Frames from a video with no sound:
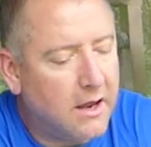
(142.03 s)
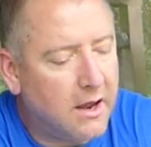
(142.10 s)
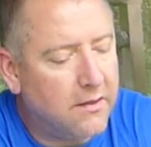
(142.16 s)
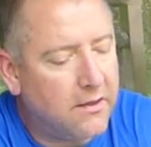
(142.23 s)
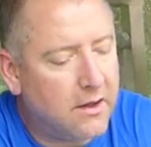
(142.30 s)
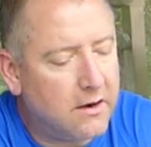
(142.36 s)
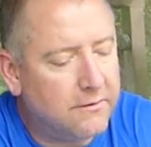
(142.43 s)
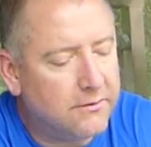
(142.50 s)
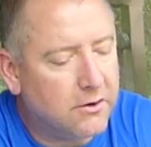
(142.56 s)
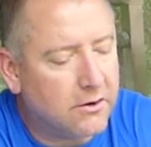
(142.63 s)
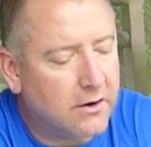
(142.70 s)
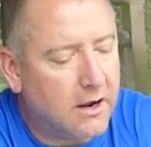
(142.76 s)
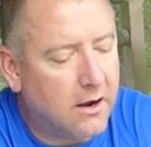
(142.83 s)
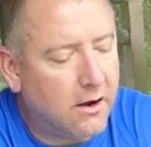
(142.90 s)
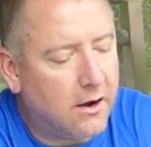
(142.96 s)
And then if
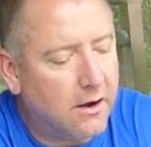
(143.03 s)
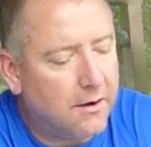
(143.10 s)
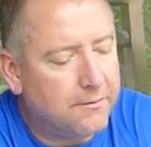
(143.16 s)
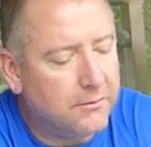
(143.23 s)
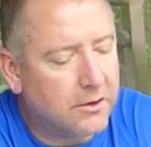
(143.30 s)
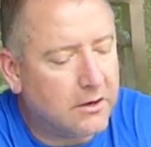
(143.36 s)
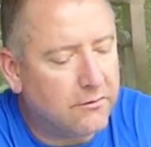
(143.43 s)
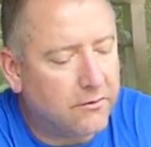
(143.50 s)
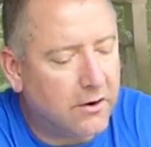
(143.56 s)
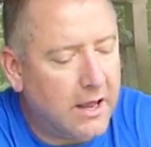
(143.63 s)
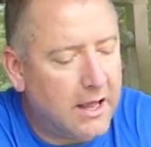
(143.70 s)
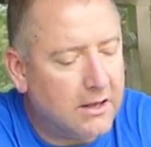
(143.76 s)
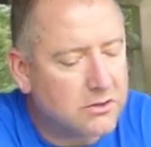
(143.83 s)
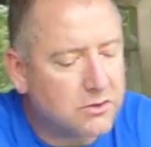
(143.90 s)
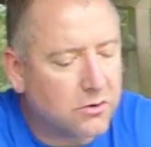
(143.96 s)
you're um, looking for
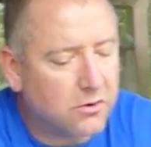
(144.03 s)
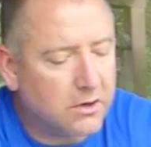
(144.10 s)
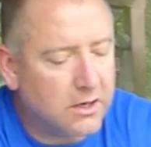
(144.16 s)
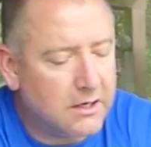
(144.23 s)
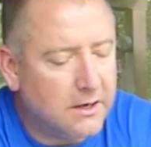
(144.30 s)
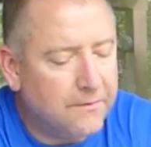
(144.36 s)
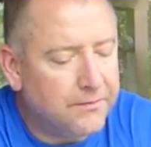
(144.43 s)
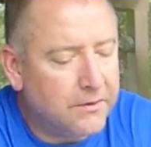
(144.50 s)
Android,